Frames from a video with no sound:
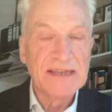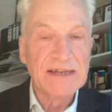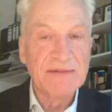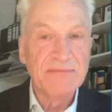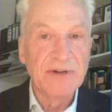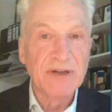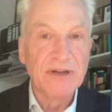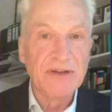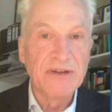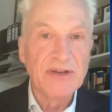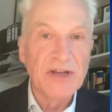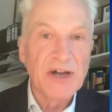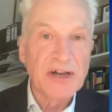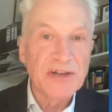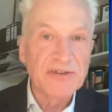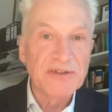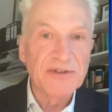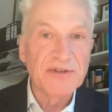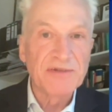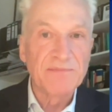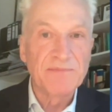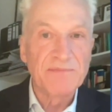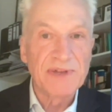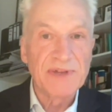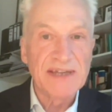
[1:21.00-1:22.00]
they will
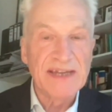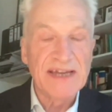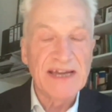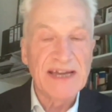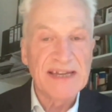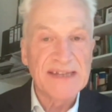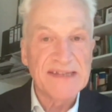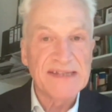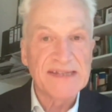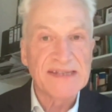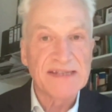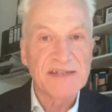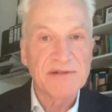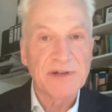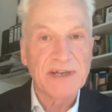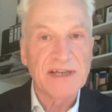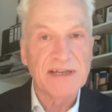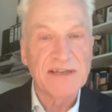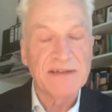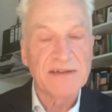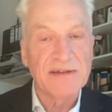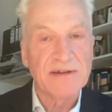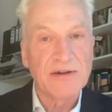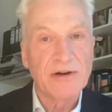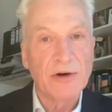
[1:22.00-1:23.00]
not be as
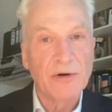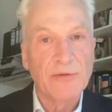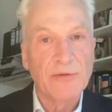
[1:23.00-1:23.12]
strict